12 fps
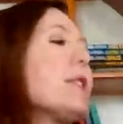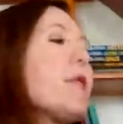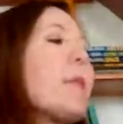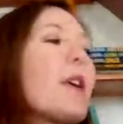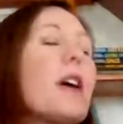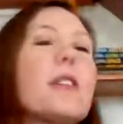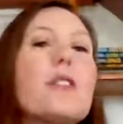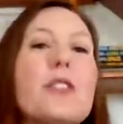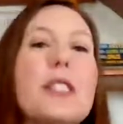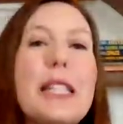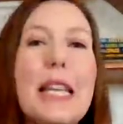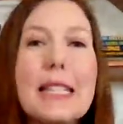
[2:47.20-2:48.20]
from our
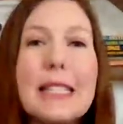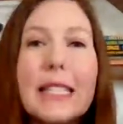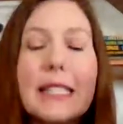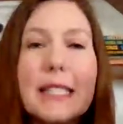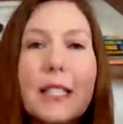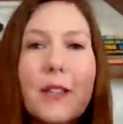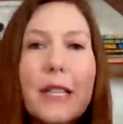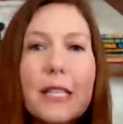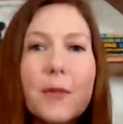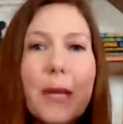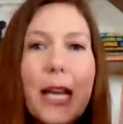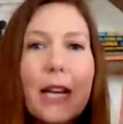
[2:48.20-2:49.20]
Understanding
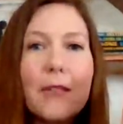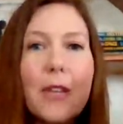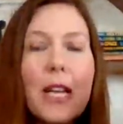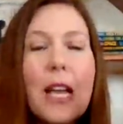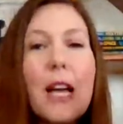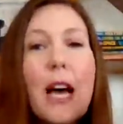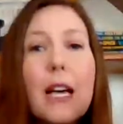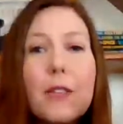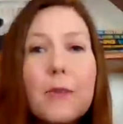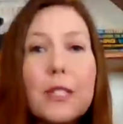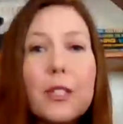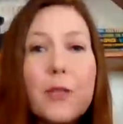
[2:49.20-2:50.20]
series. We have other
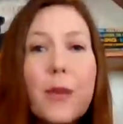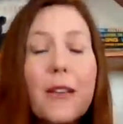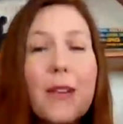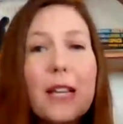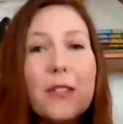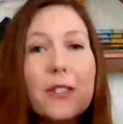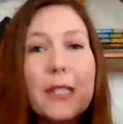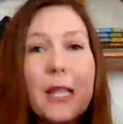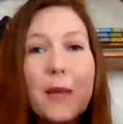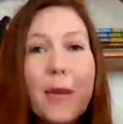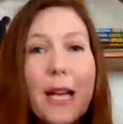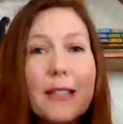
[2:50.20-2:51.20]
ones too. We have
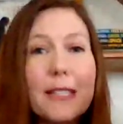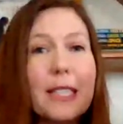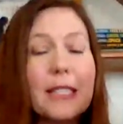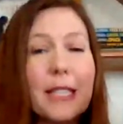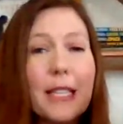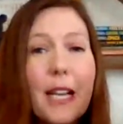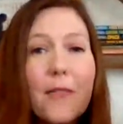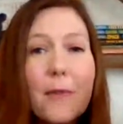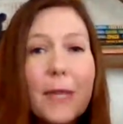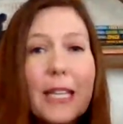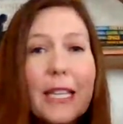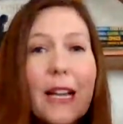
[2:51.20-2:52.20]
Understanding Politics and
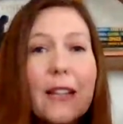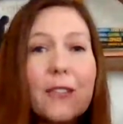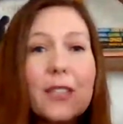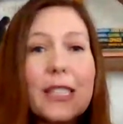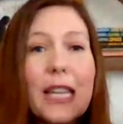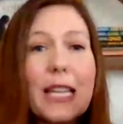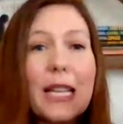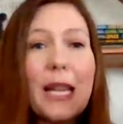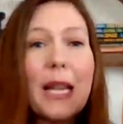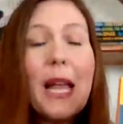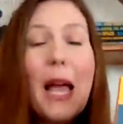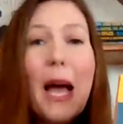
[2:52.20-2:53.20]
Government,
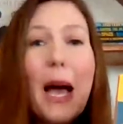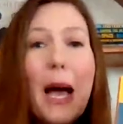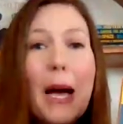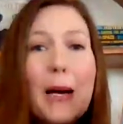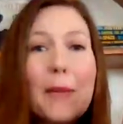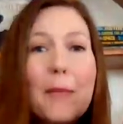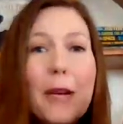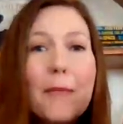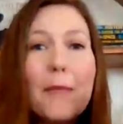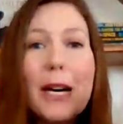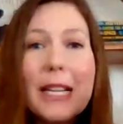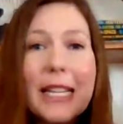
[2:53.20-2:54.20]
Understanding
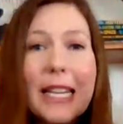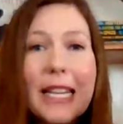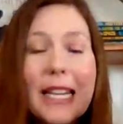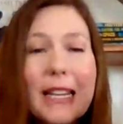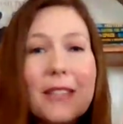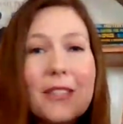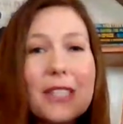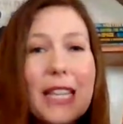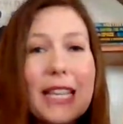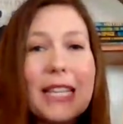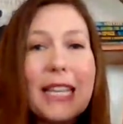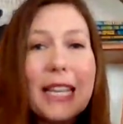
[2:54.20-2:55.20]
Money,
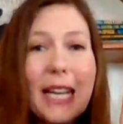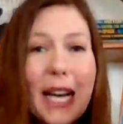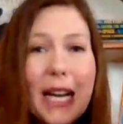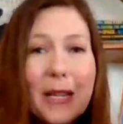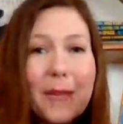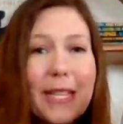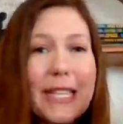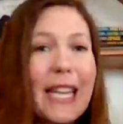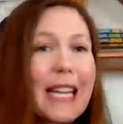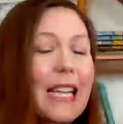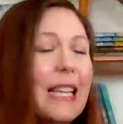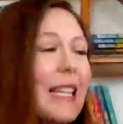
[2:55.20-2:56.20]
Understanding the Economy,
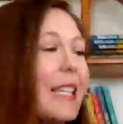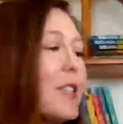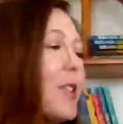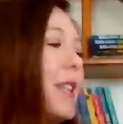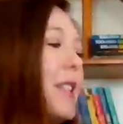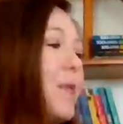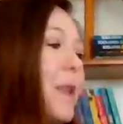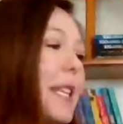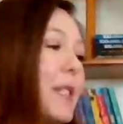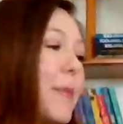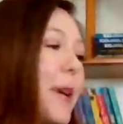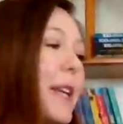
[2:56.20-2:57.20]
that kind of thing. So this one
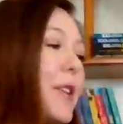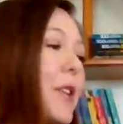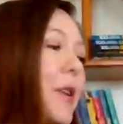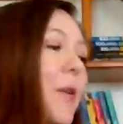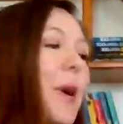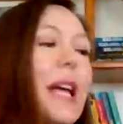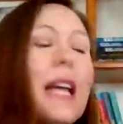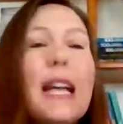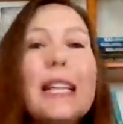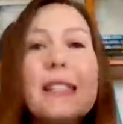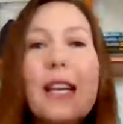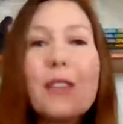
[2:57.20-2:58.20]
is brand new.
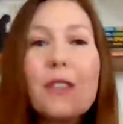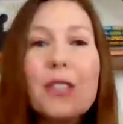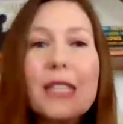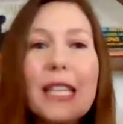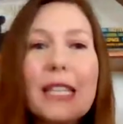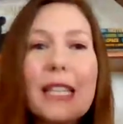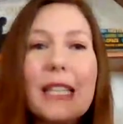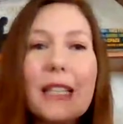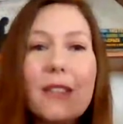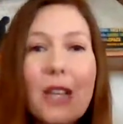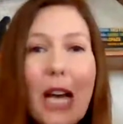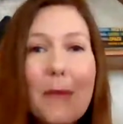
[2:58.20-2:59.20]
It's Understanding the
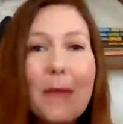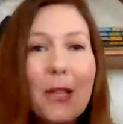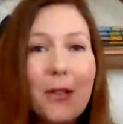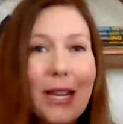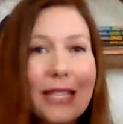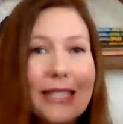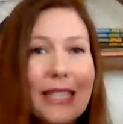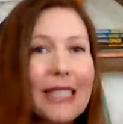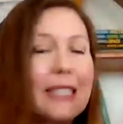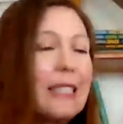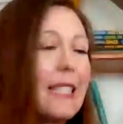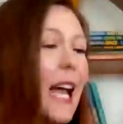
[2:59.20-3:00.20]
Climate
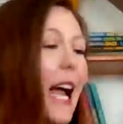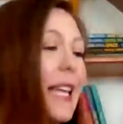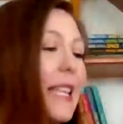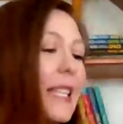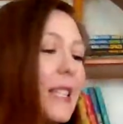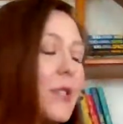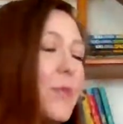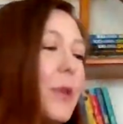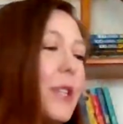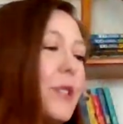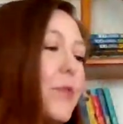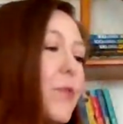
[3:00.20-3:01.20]
Crisis. I think this book is